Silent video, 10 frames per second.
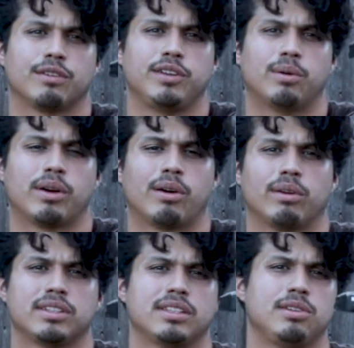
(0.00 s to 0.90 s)
so if you don't want
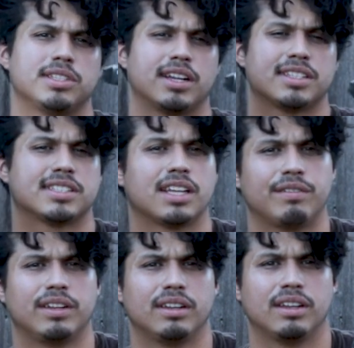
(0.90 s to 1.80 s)
to use it as a
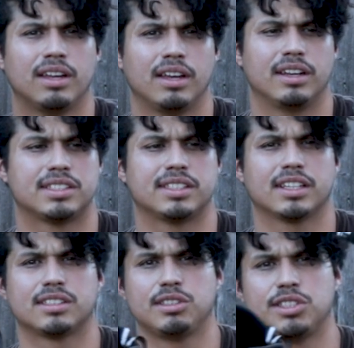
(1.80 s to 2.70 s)
7 and a
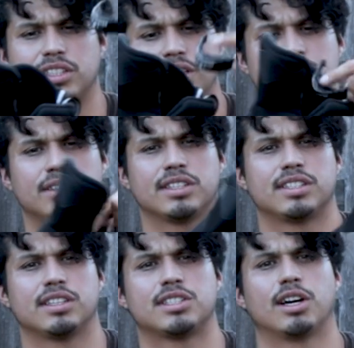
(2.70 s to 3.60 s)
6, you just insert this
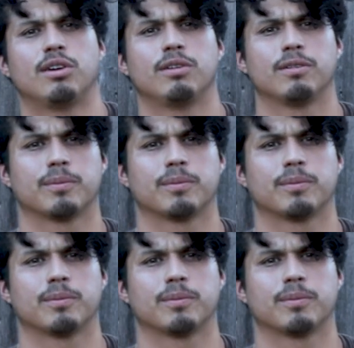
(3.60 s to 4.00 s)
in the toe.